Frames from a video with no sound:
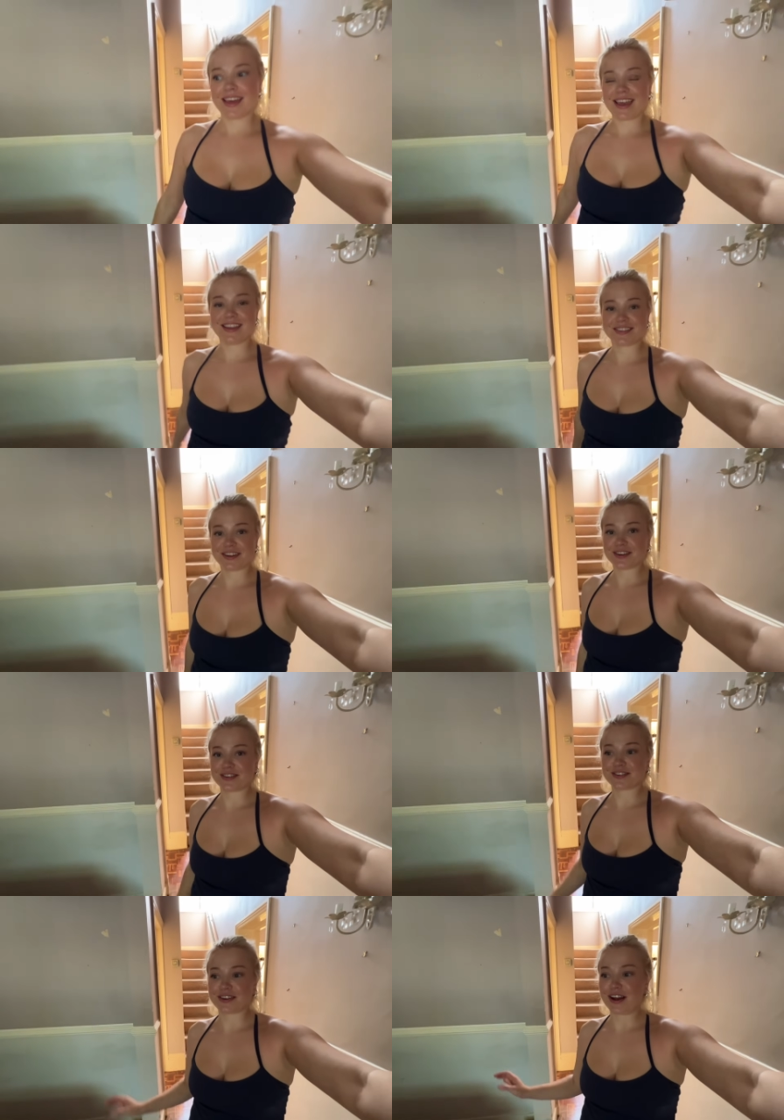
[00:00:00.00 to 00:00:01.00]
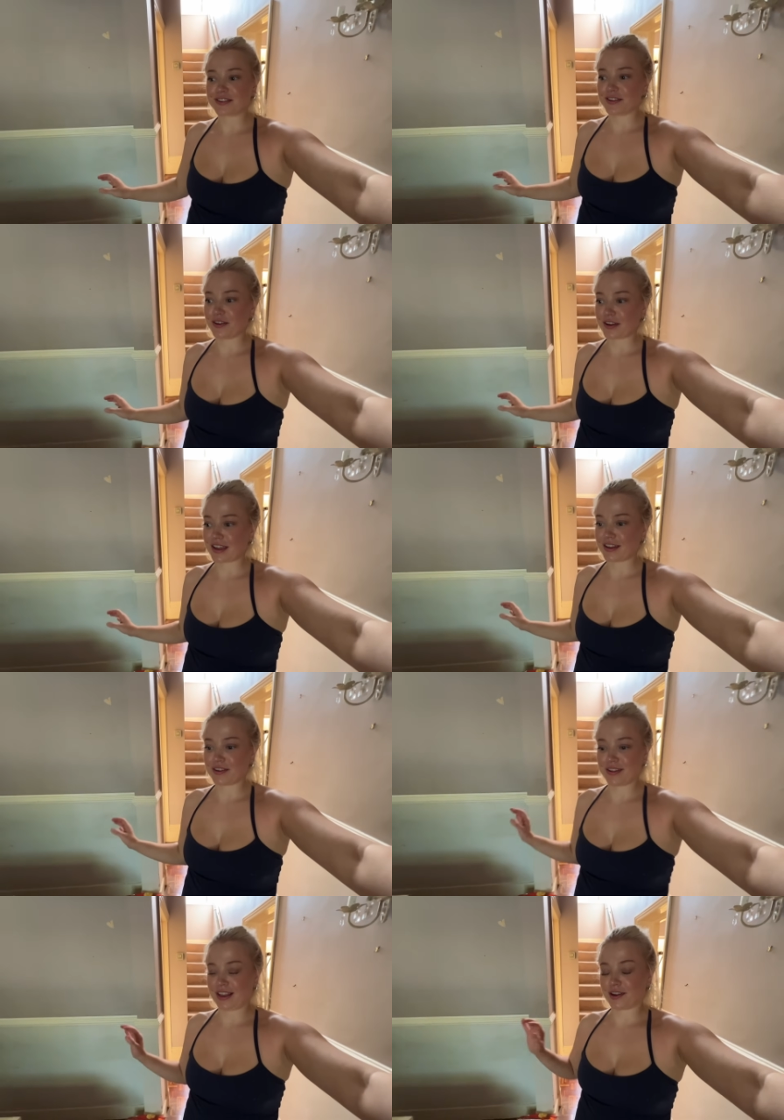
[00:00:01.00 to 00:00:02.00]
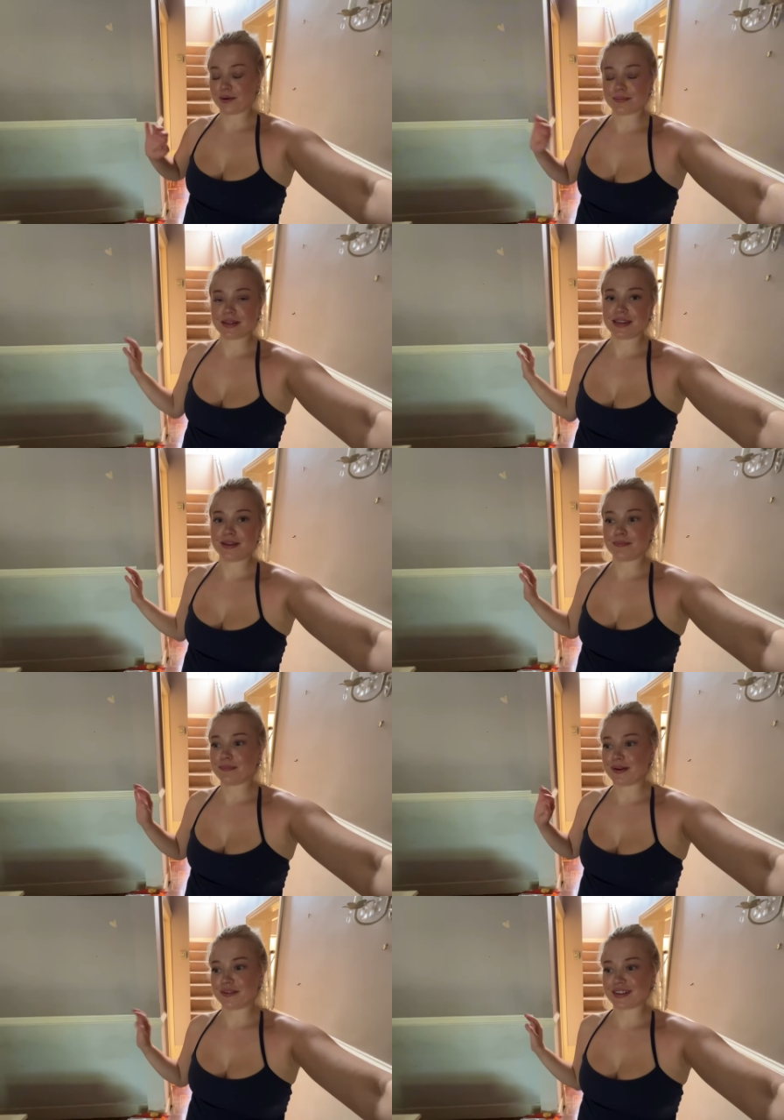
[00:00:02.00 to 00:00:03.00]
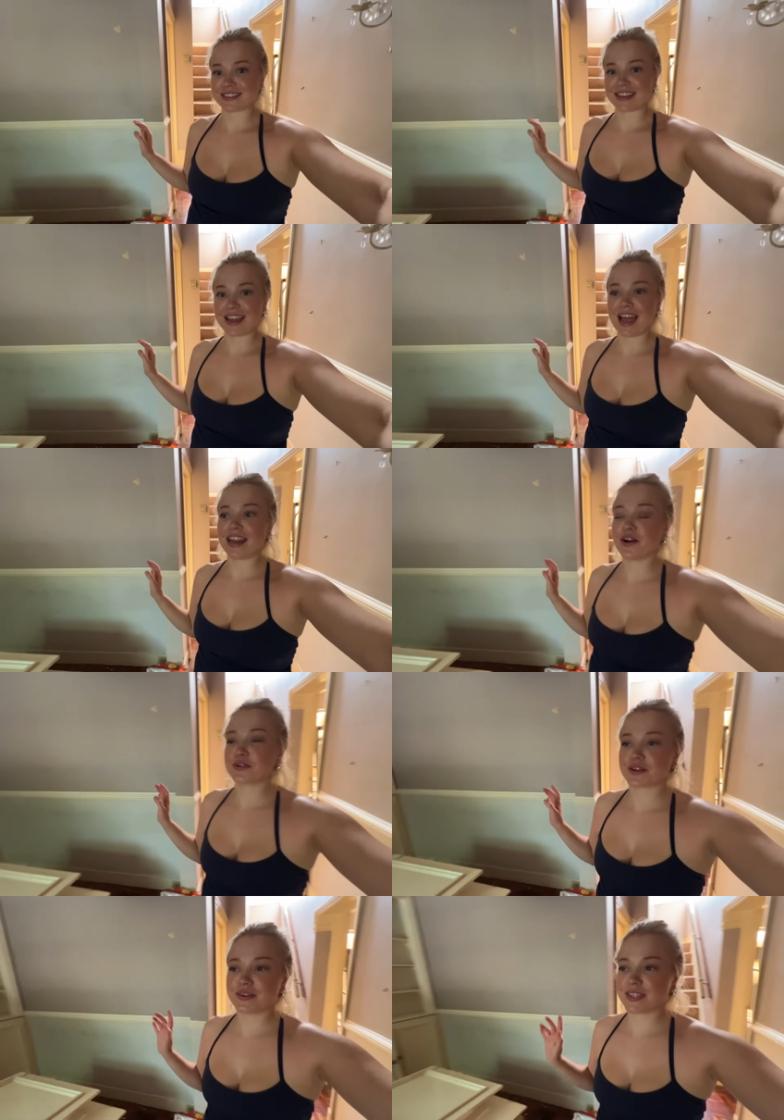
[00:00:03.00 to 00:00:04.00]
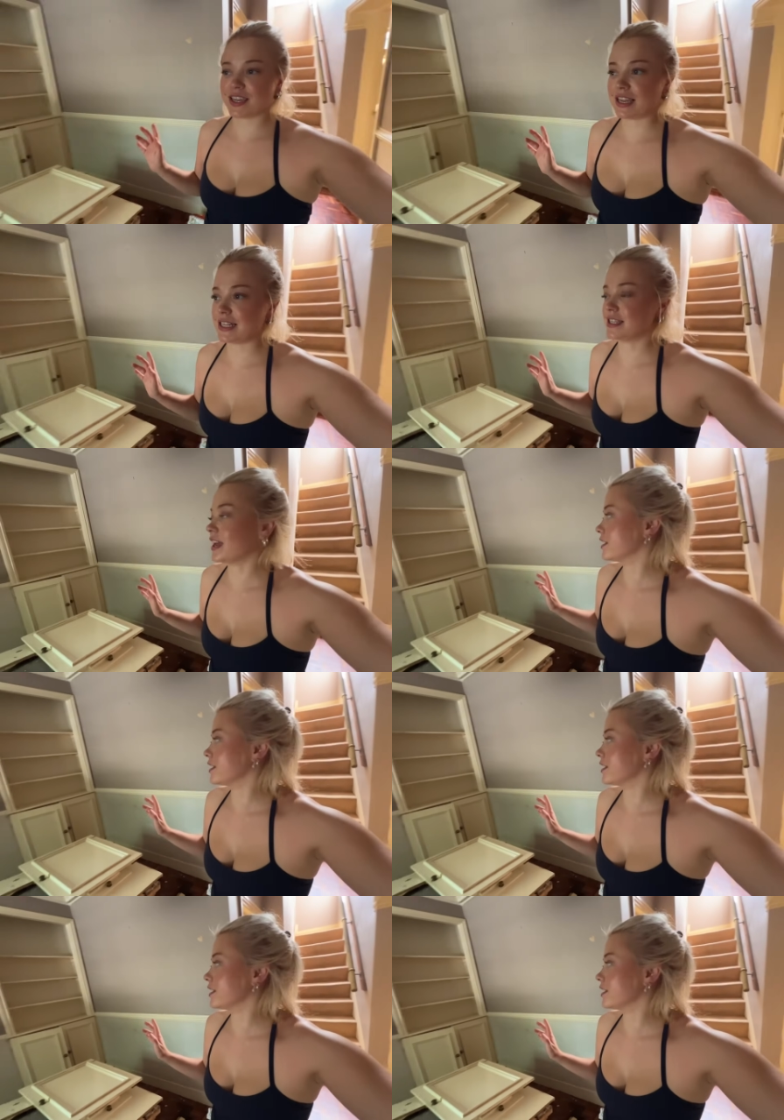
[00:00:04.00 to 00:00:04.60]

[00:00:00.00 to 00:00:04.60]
It's gonna just start to look like a complete building site. And also I was thinking today